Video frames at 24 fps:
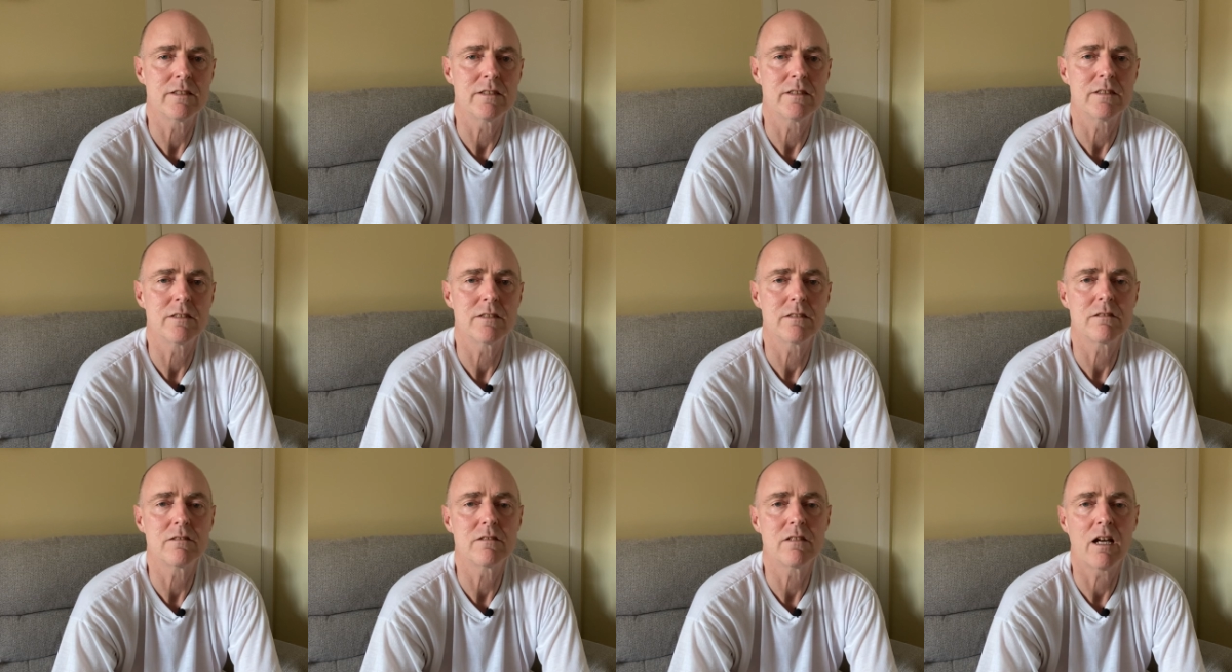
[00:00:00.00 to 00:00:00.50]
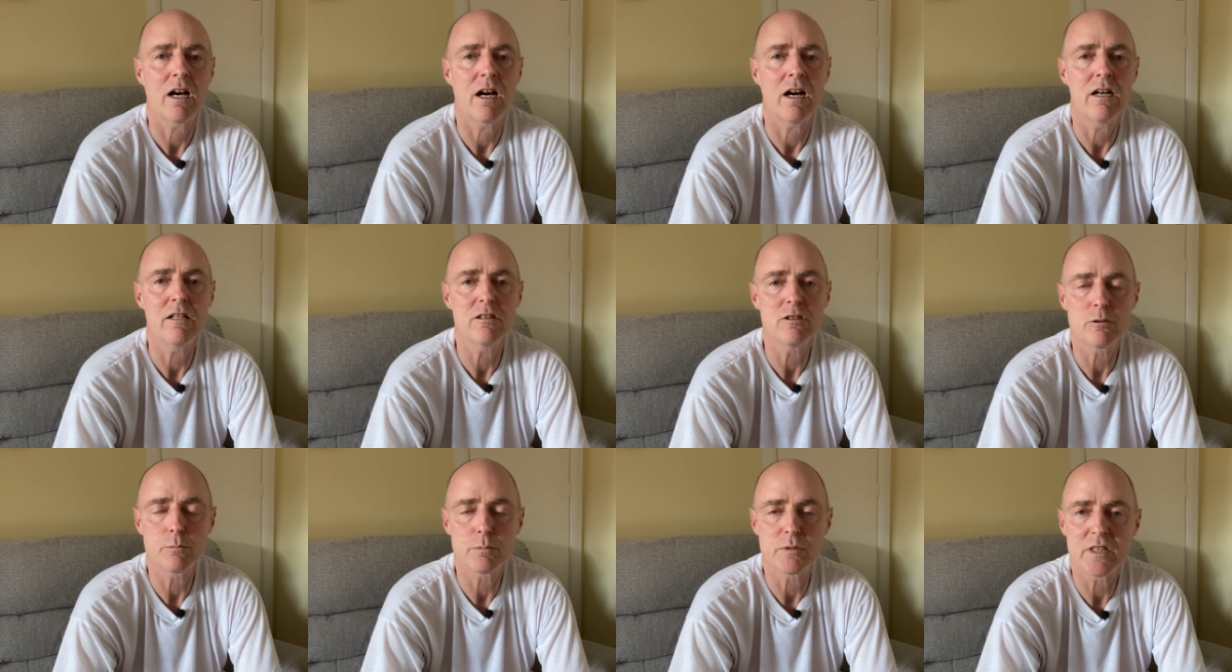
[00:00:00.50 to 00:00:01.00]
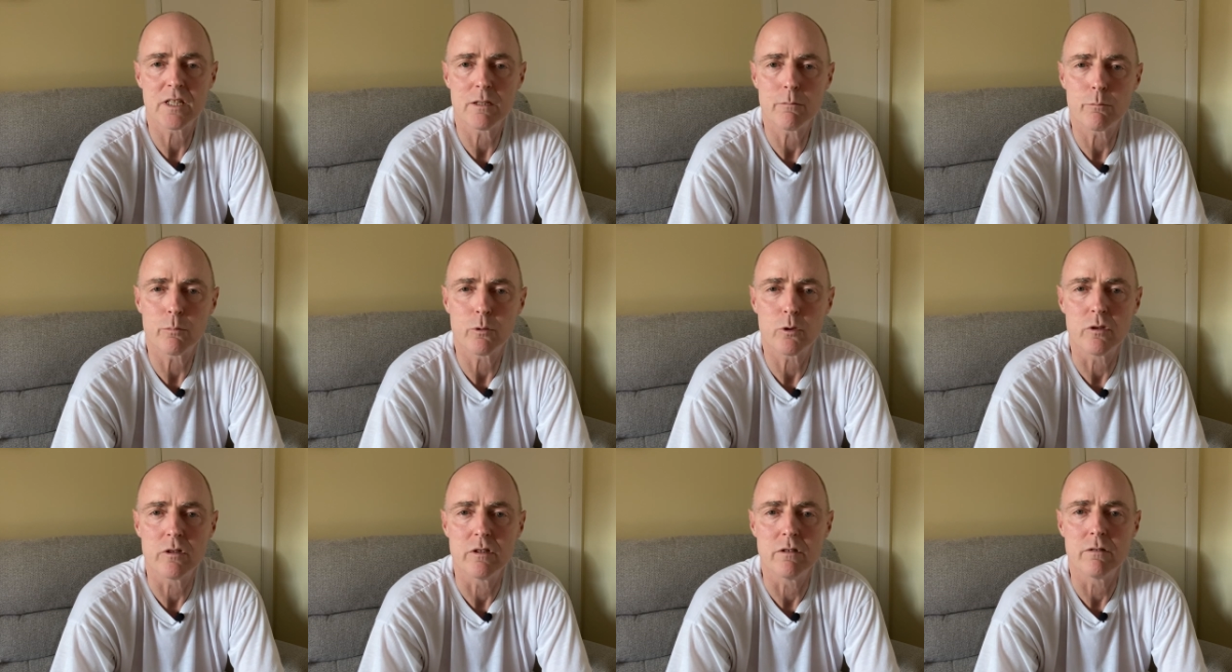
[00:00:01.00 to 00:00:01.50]
is 100%
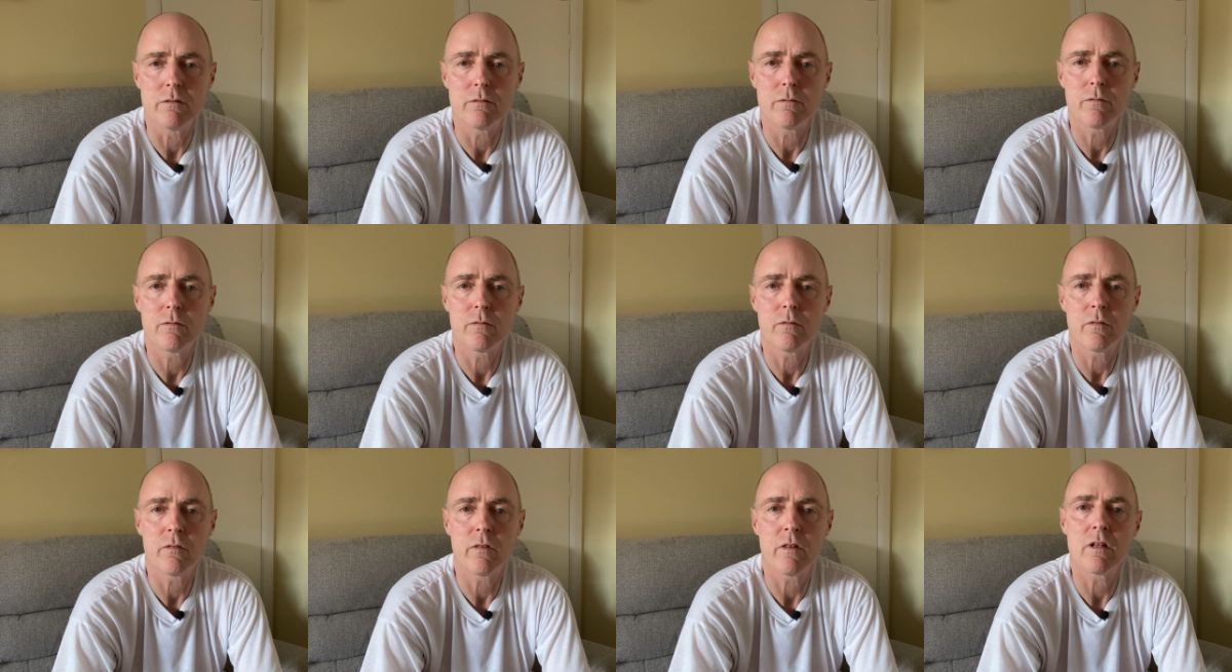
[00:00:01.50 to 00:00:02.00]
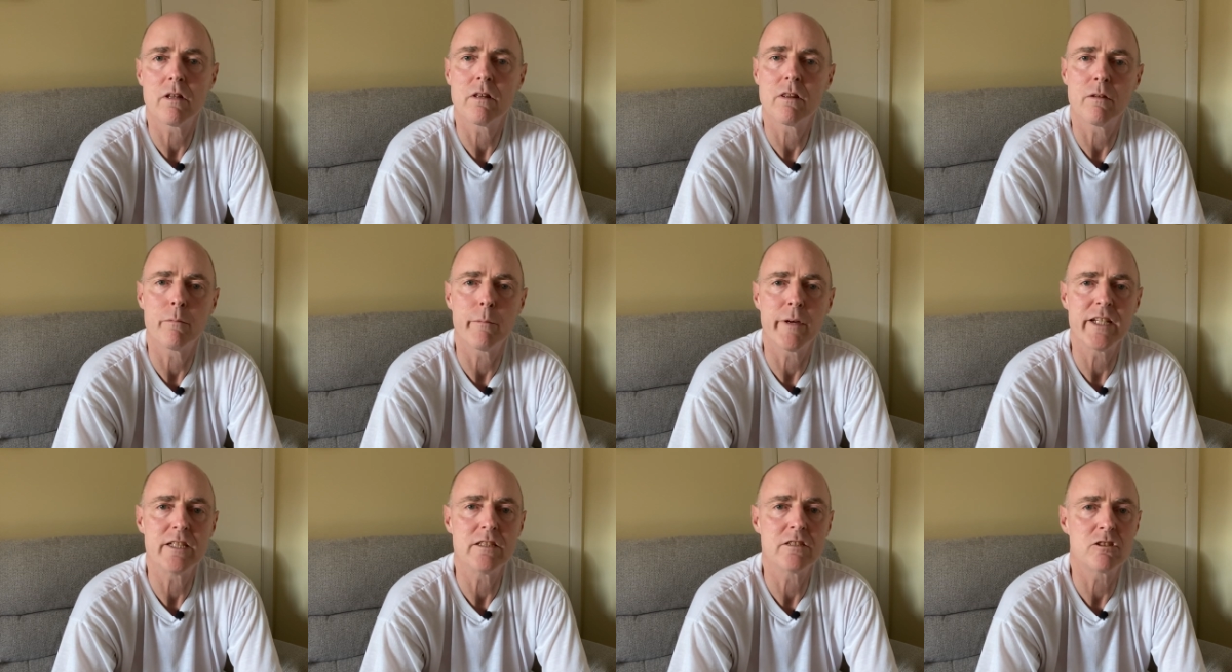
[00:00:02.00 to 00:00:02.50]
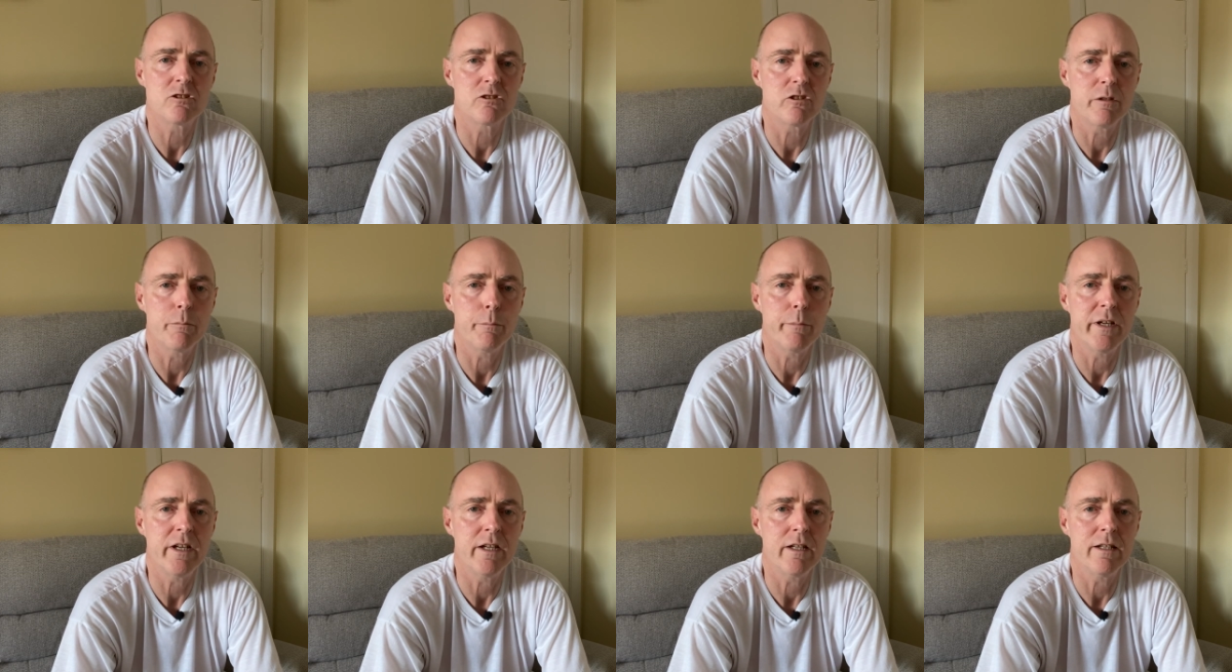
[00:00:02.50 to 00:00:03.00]
proof that the
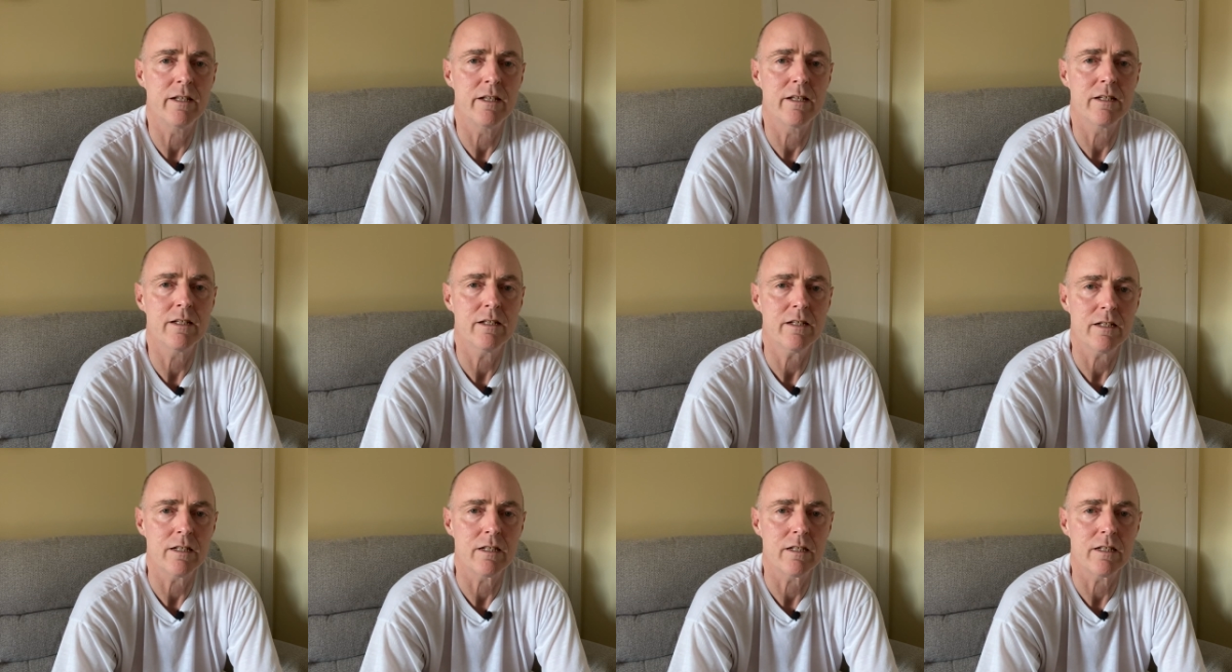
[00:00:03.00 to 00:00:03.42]
mainstream media,